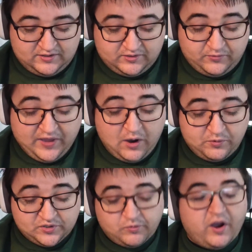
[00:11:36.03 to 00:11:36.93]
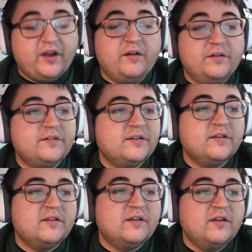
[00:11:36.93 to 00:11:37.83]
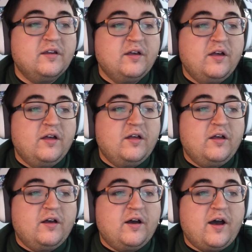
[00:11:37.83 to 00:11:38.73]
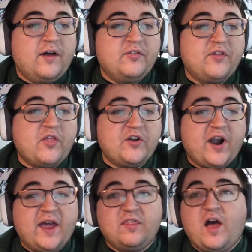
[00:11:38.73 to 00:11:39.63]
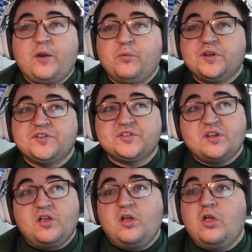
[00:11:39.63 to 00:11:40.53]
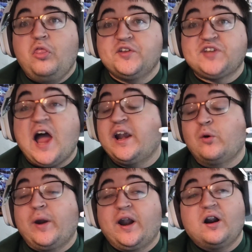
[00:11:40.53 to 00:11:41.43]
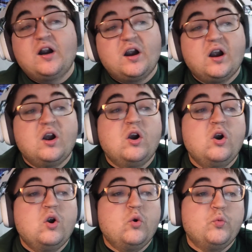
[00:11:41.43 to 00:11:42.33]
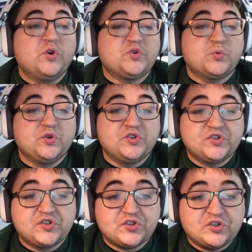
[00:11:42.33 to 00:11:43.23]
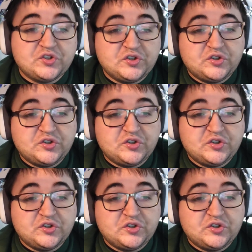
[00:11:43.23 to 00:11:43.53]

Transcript: So that was wild. Uh, the other headline was the tire wear, which was